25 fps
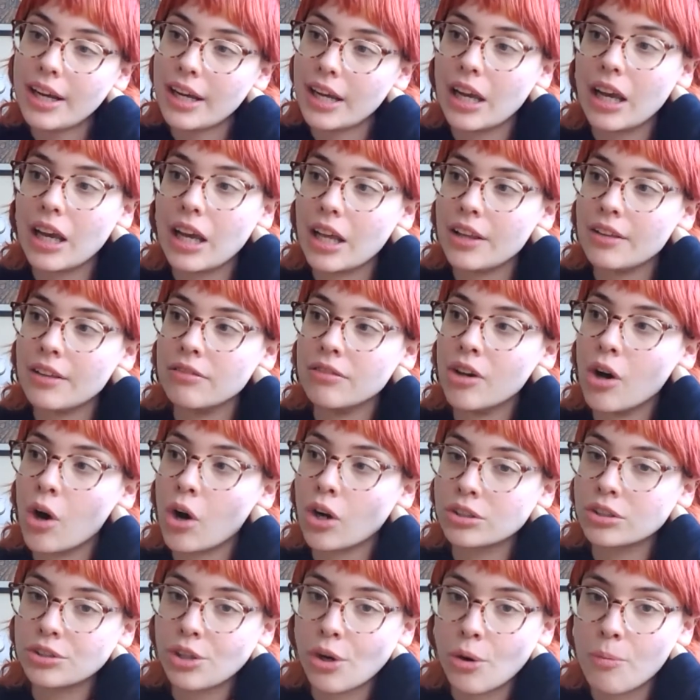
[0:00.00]
in
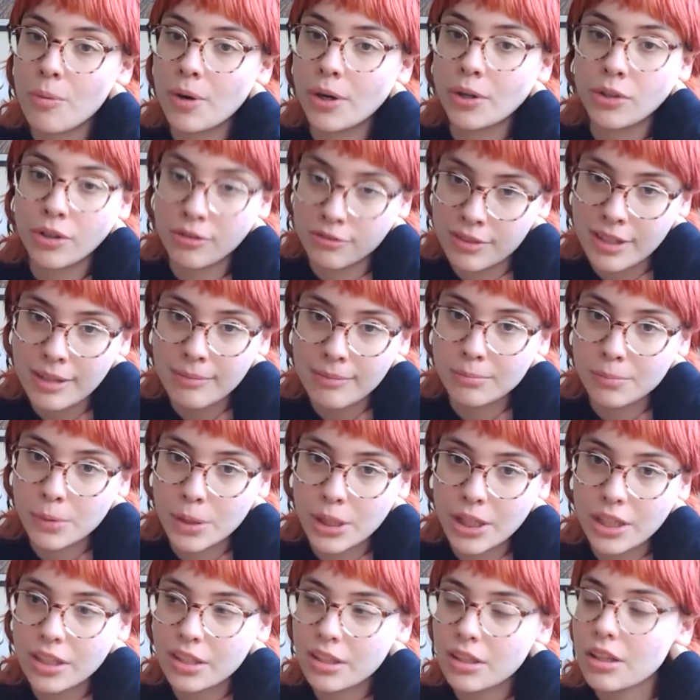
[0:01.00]
October,
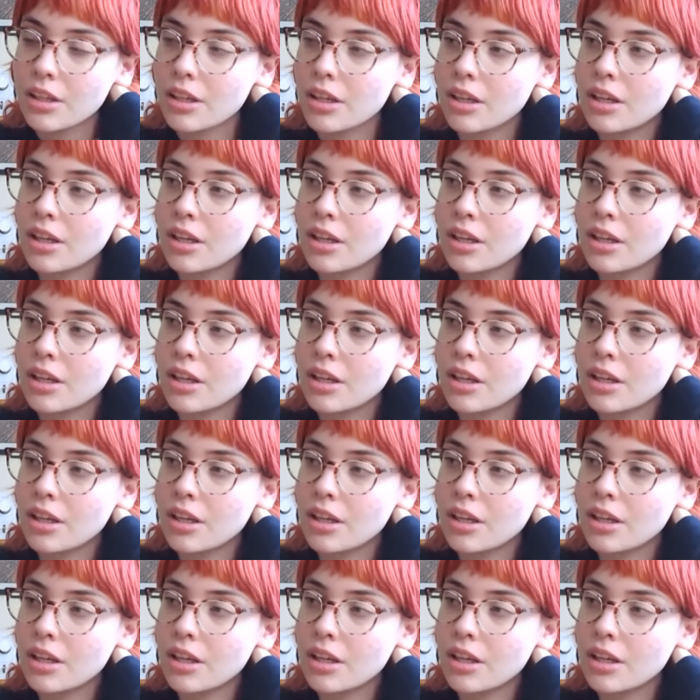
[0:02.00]
November.